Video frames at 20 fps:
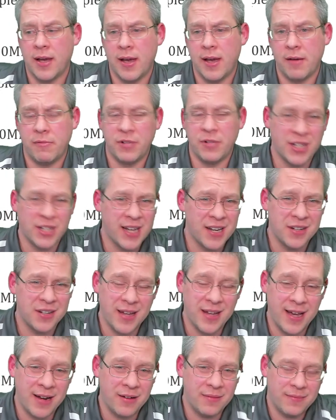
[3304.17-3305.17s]
which again,
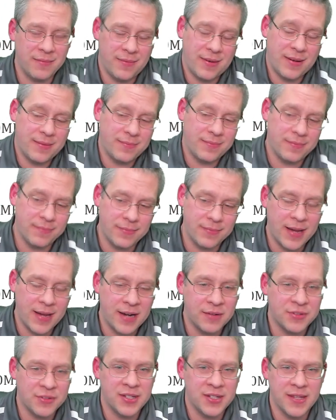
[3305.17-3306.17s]
I
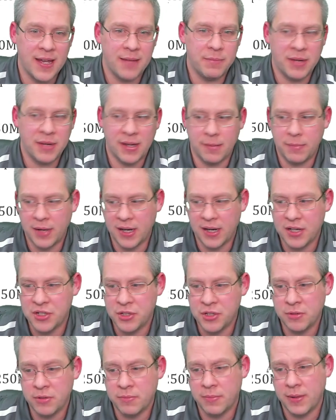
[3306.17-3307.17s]
don't see that being a big
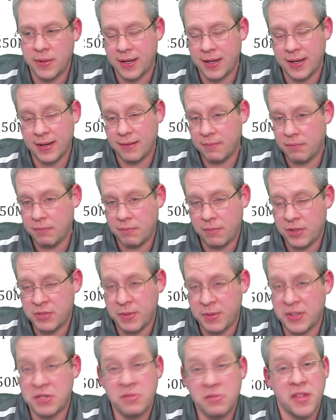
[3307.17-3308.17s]
issue,
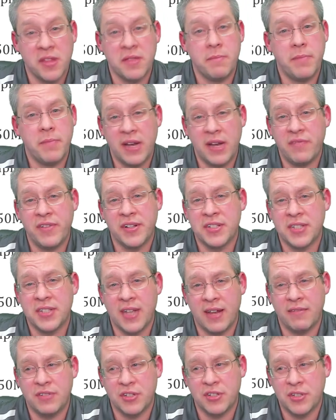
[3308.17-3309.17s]
especially with all the benefits that
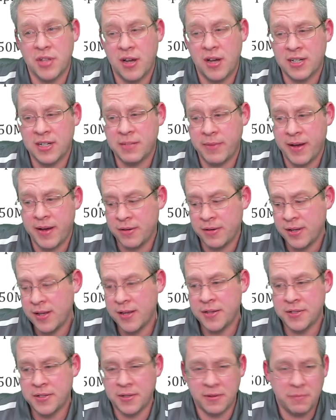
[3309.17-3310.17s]
I've just talked about.
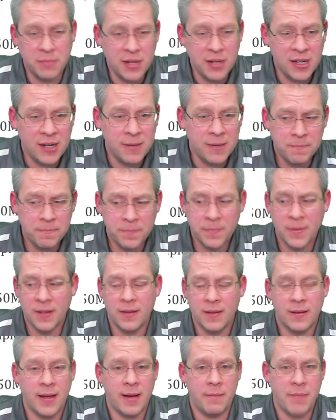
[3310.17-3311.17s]
So to me,
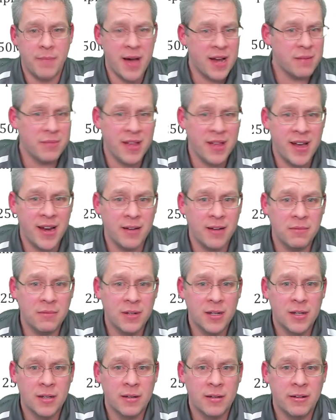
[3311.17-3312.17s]
bottom line,
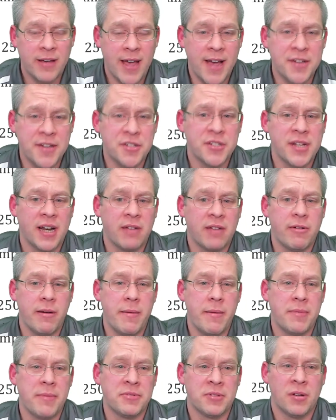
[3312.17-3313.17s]
Azure Static Web
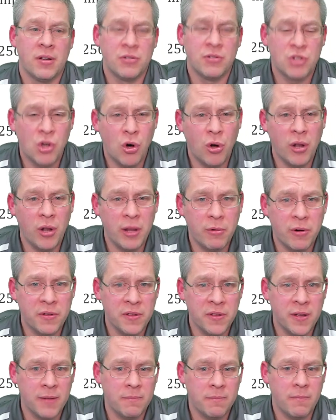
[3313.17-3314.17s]
Apps, totally worth
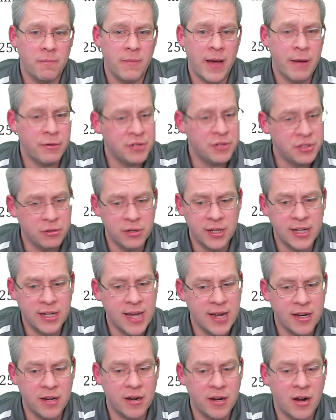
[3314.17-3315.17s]
it. I would do it again
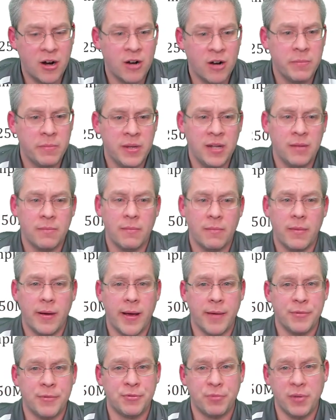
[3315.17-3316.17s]
in a heartbeat. I
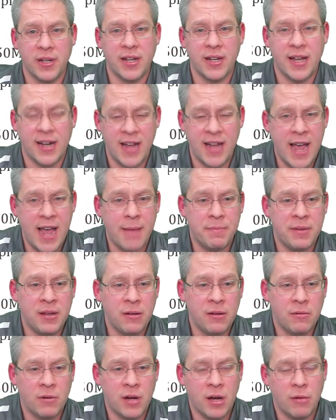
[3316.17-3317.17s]
was really kind of happy
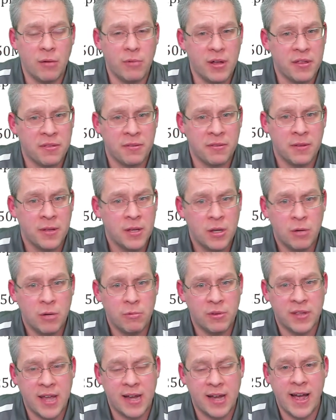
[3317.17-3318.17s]
with
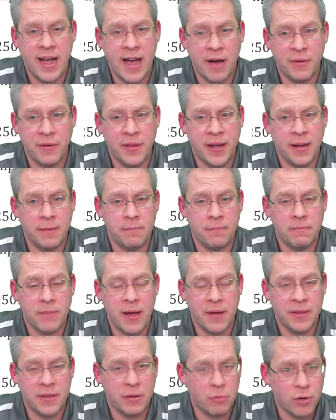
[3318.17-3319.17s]
kind of how
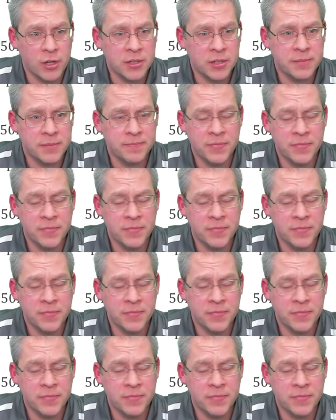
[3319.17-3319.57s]
they worked,